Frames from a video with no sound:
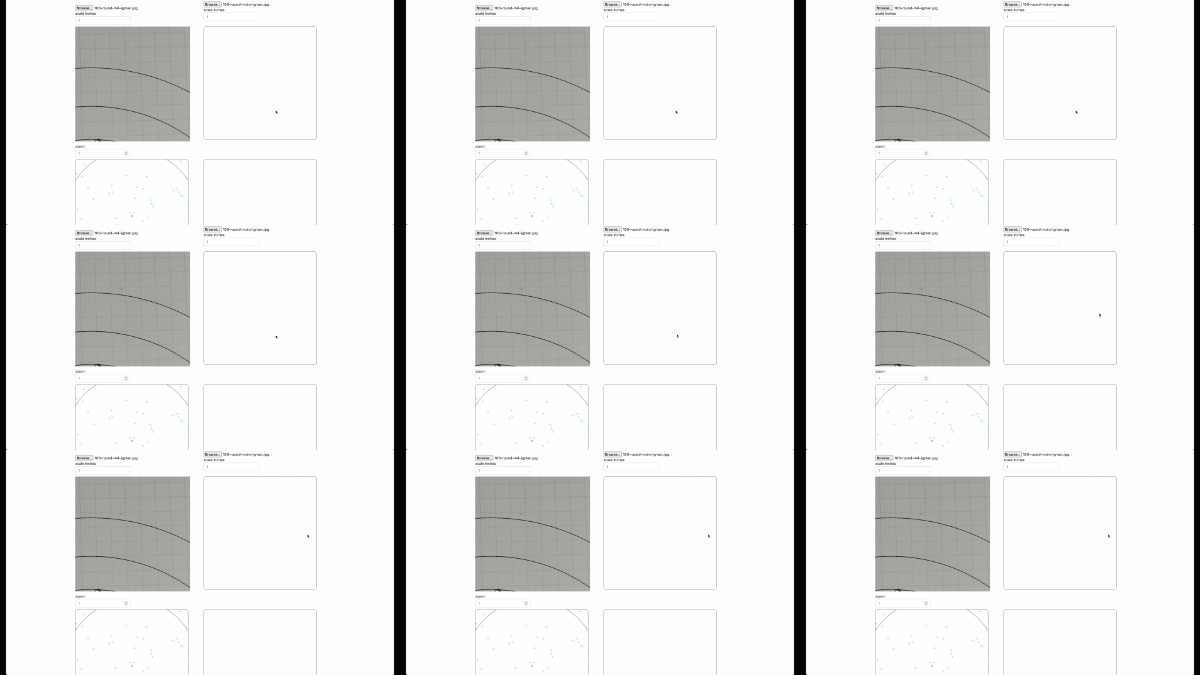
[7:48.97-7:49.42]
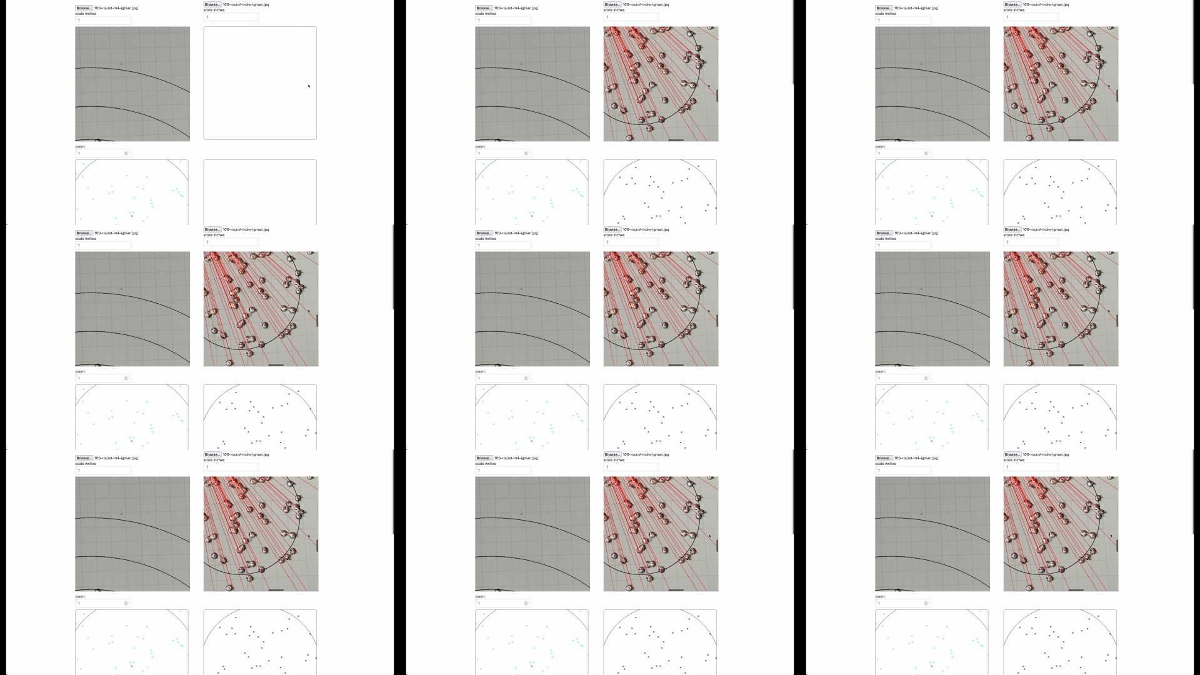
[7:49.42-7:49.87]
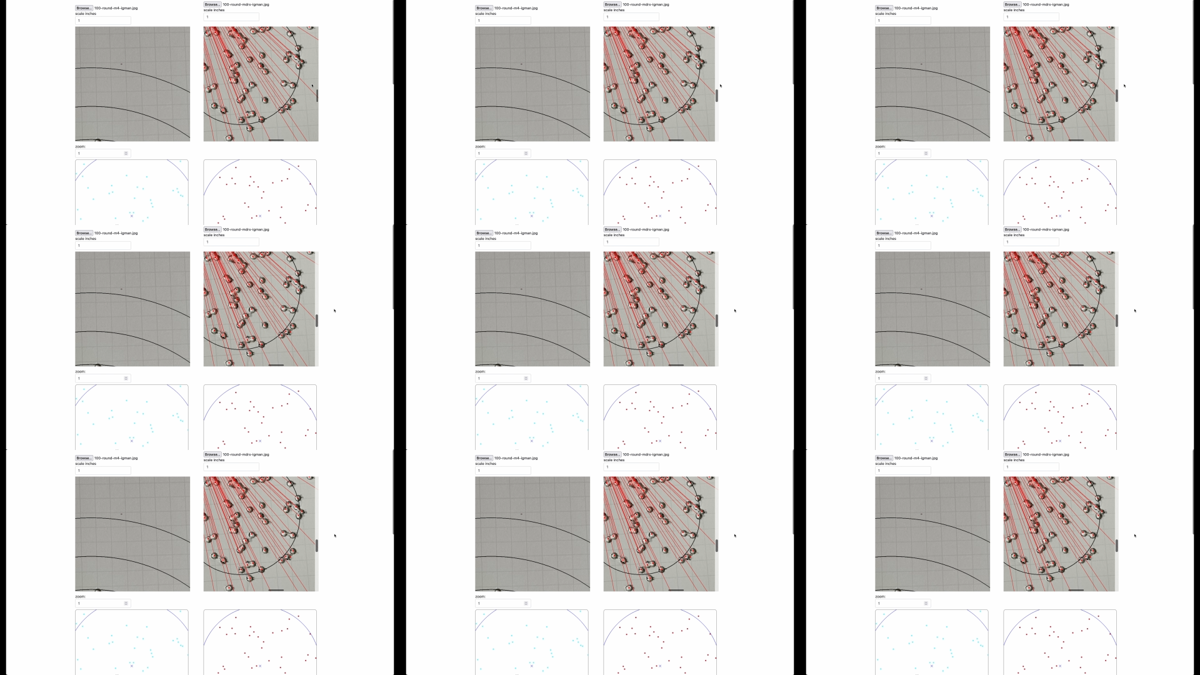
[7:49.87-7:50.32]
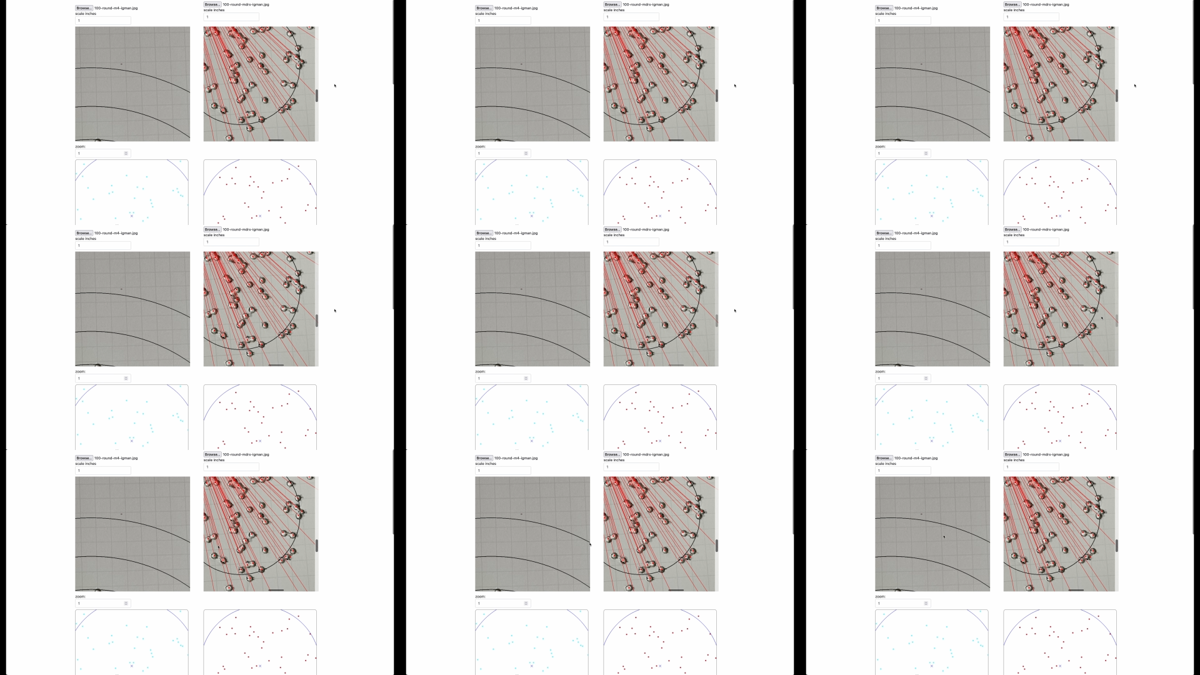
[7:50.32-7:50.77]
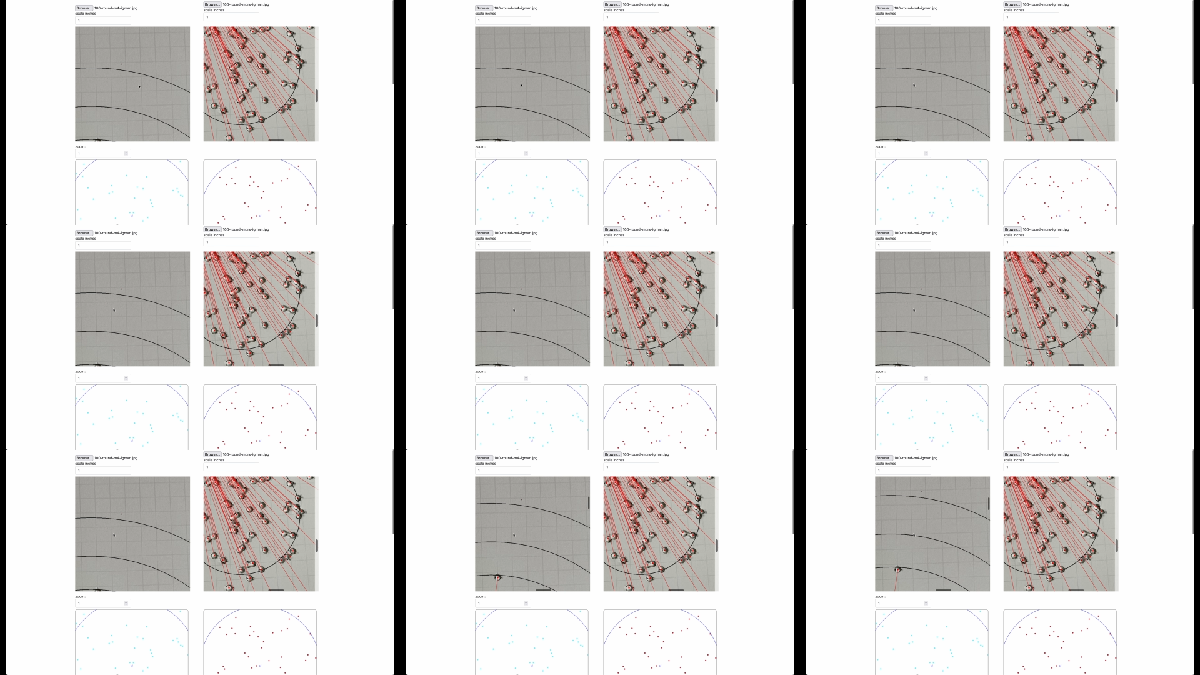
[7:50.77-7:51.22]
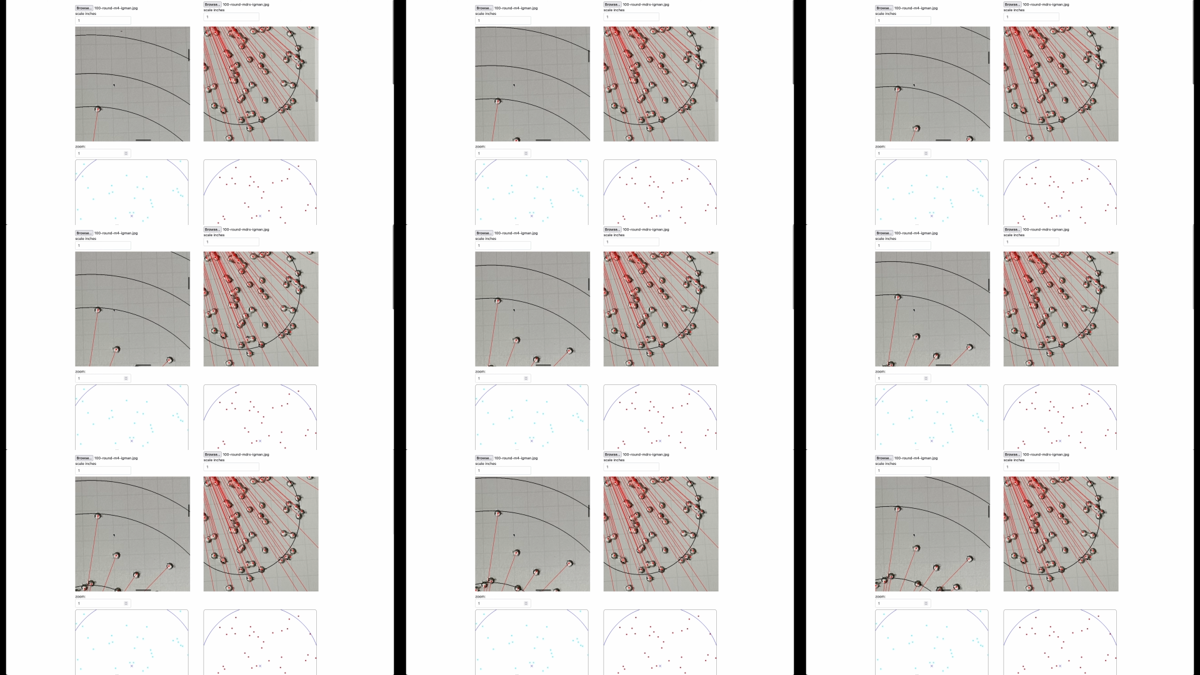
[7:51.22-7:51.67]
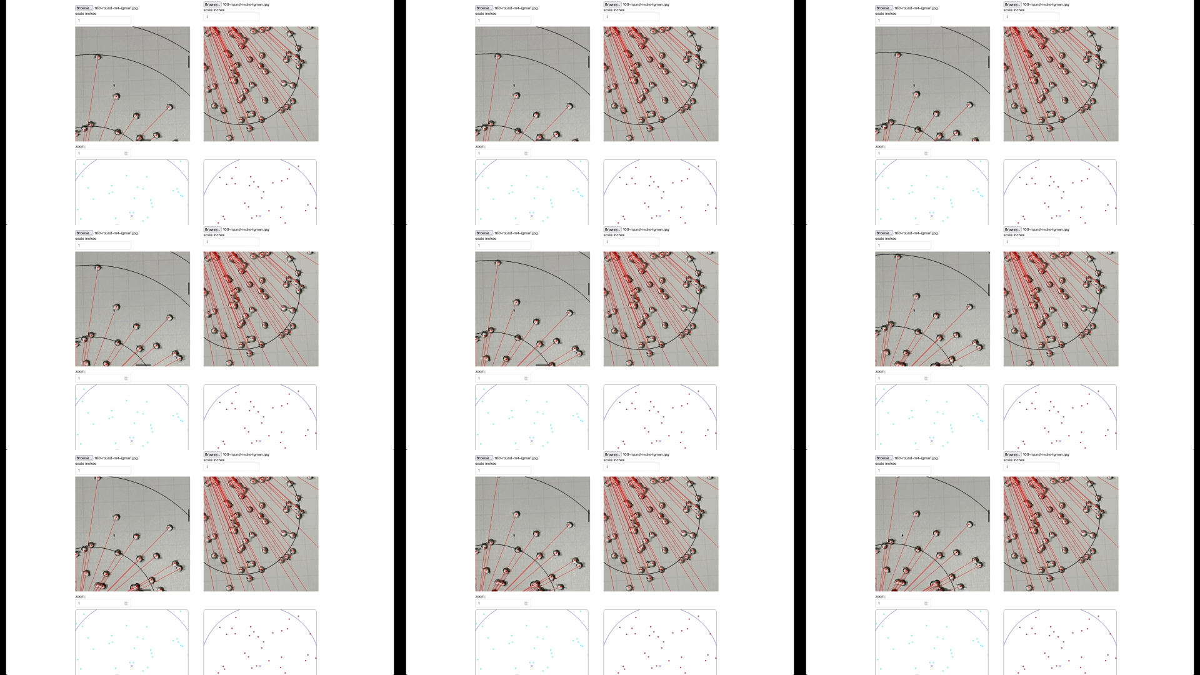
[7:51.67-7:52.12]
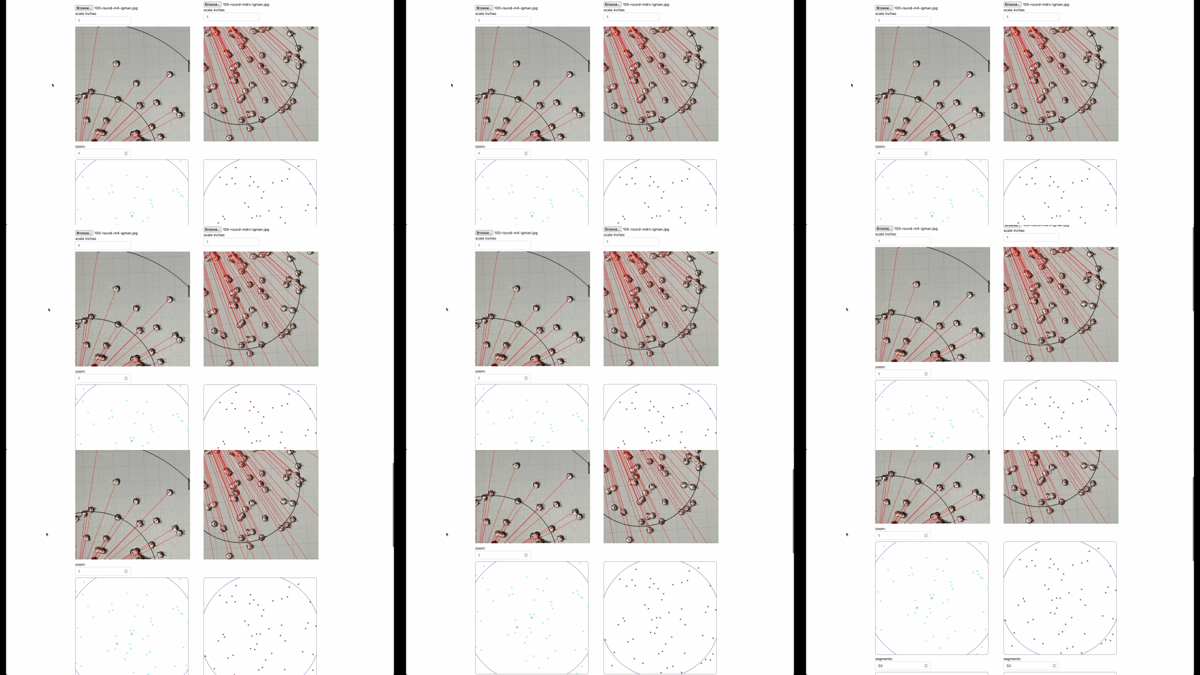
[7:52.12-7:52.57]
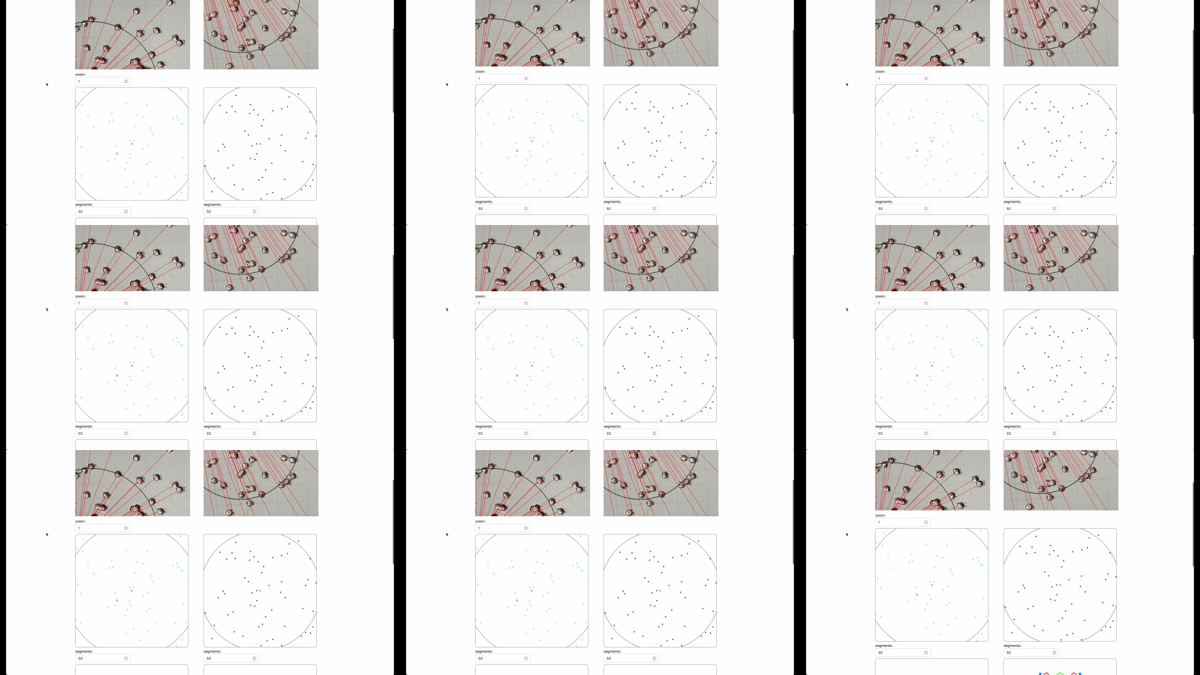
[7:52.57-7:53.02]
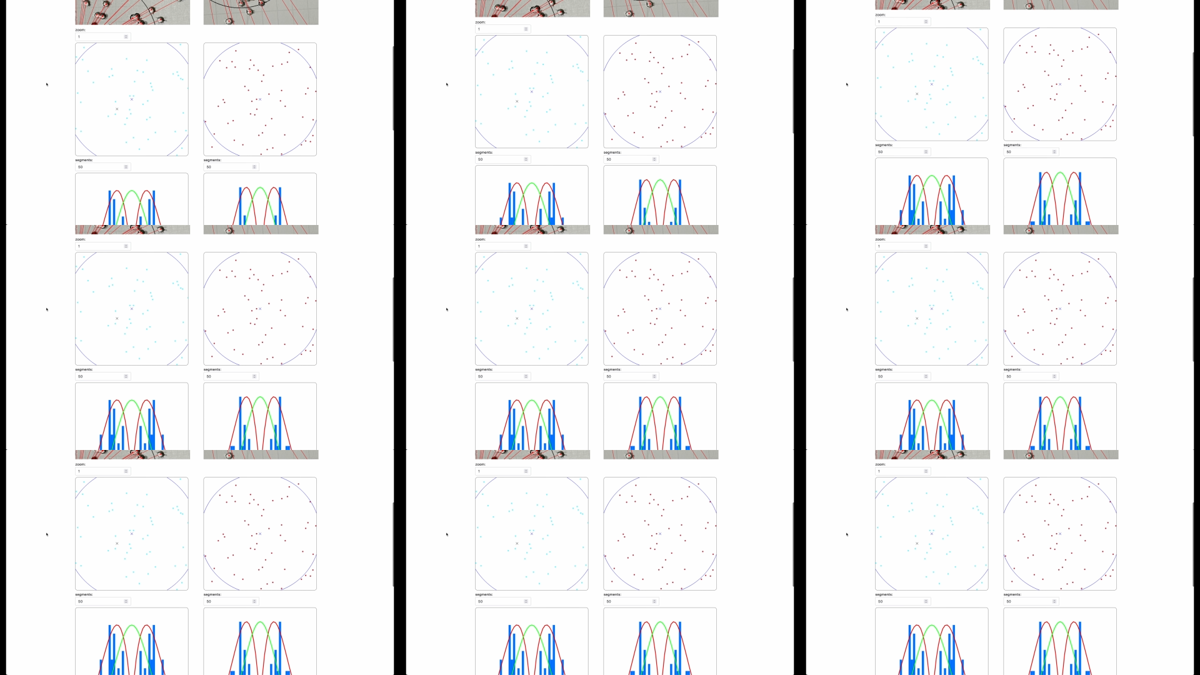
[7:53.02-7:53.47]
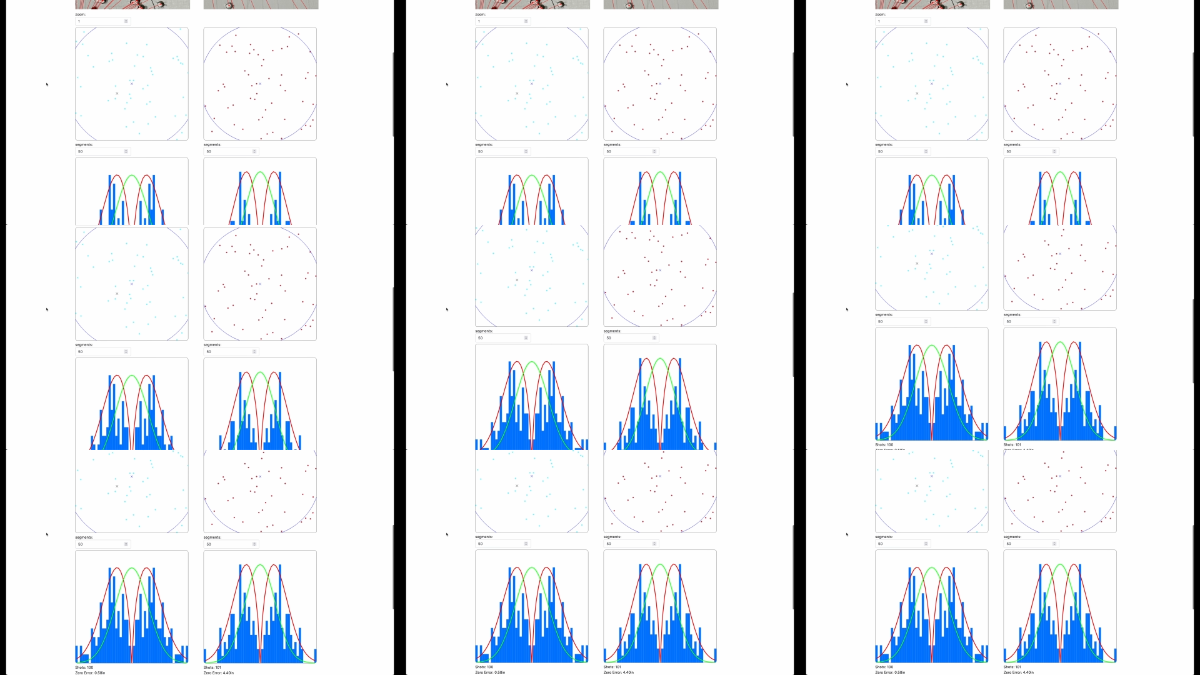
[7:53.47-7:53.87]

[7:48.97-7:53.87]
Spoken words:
(no speaker visible)